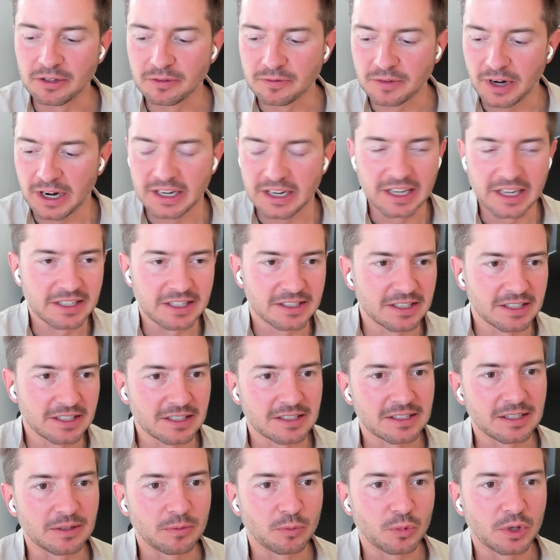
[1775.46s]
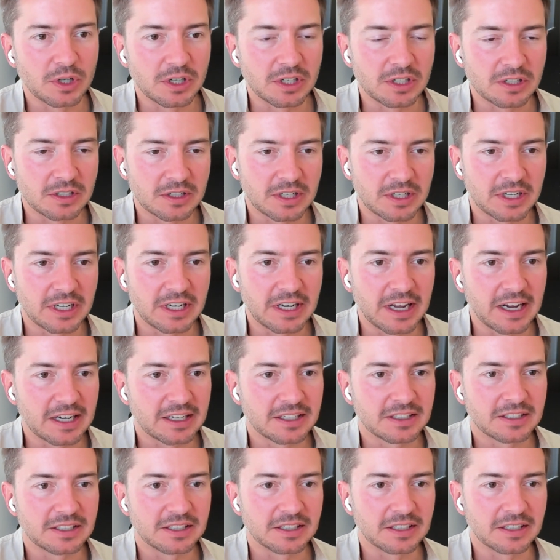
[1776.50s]
the finance system will
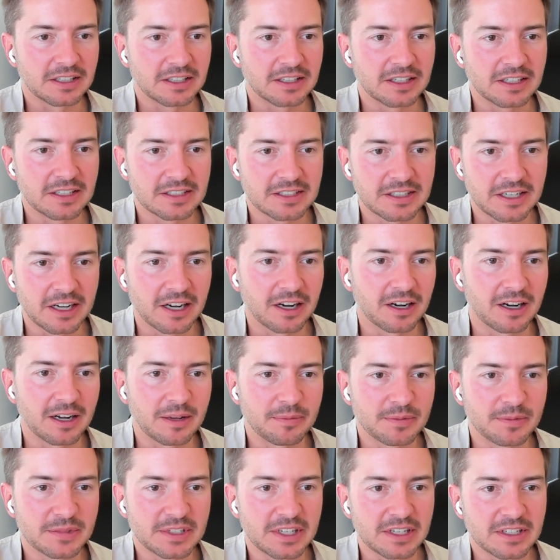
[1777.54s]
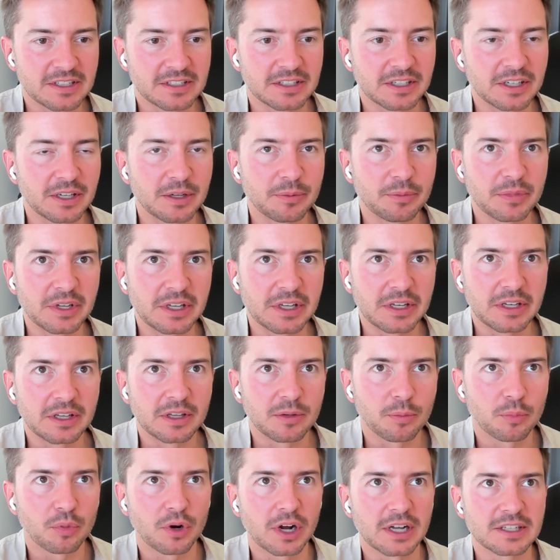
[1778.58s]
connect to the CRM system and
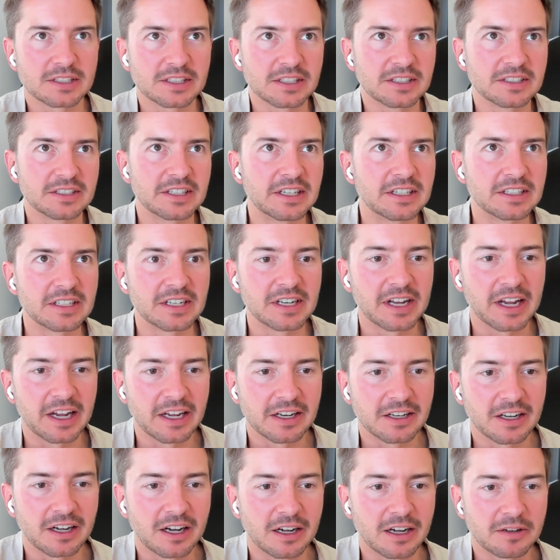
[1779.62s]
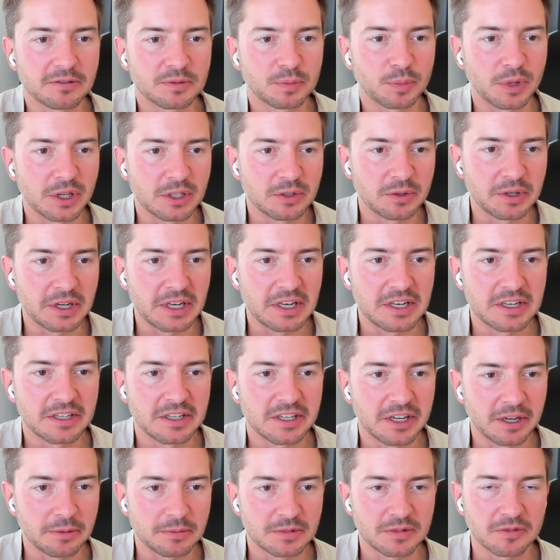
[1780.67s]
the processes and handoff between
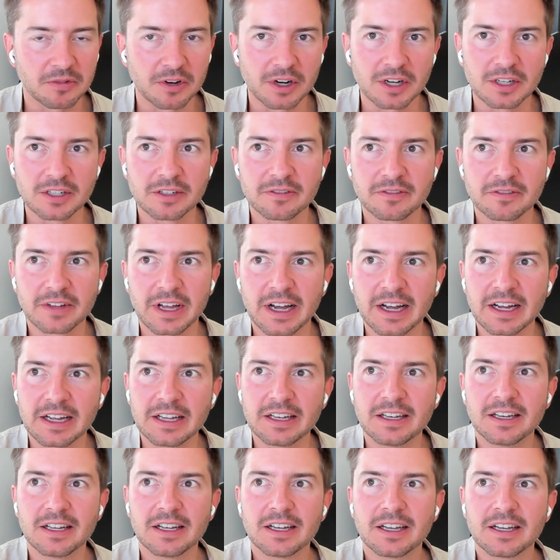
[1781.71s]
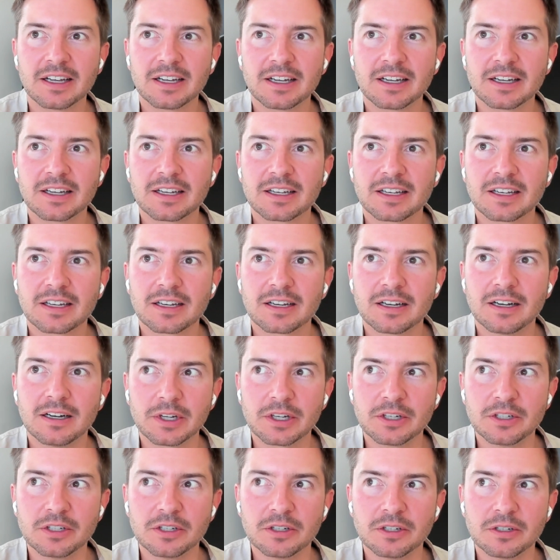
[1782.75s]
teams for all of that. We
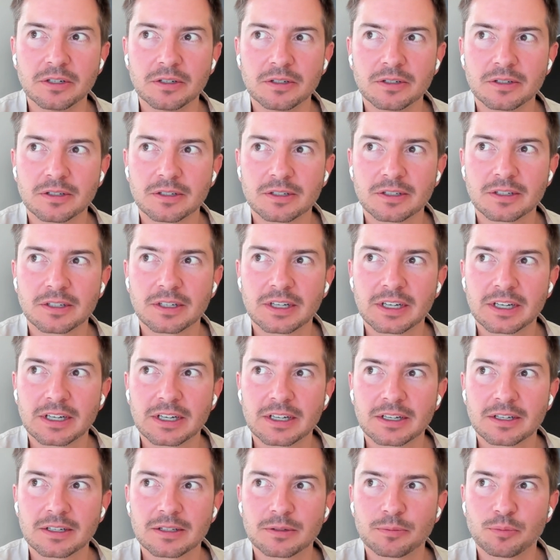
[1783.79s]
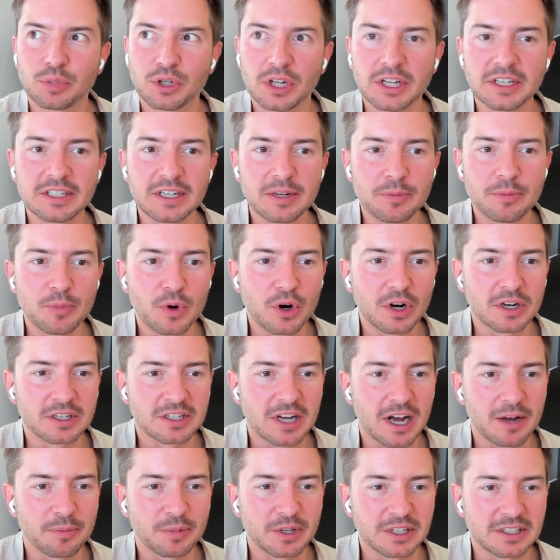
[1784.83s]
could do plenty more
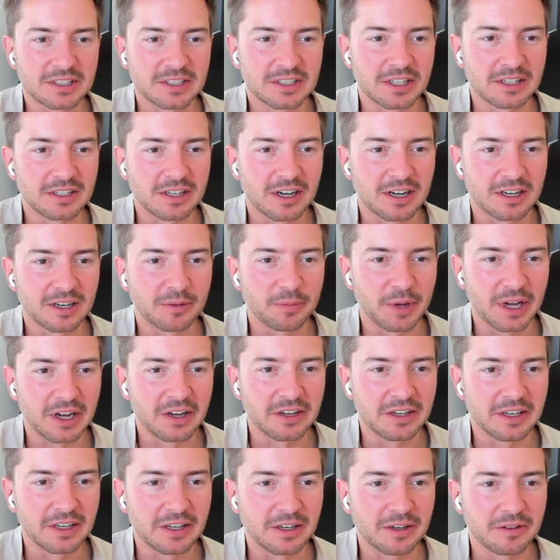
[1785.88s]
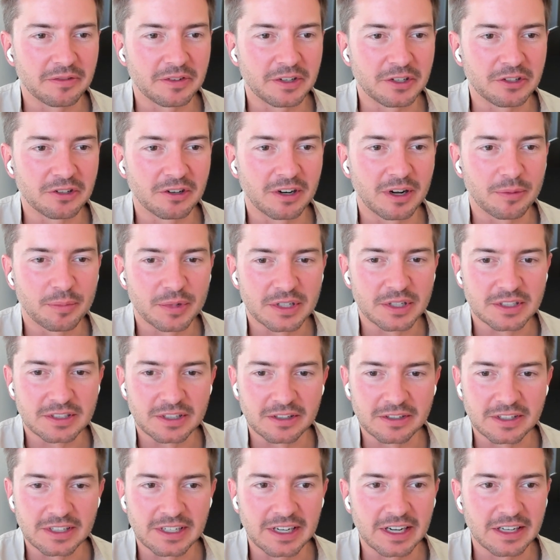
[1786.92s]
topics to talk about in a future
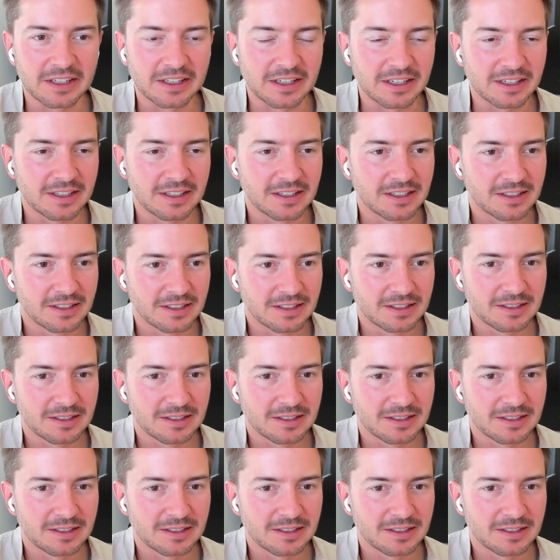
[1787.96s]
episode together.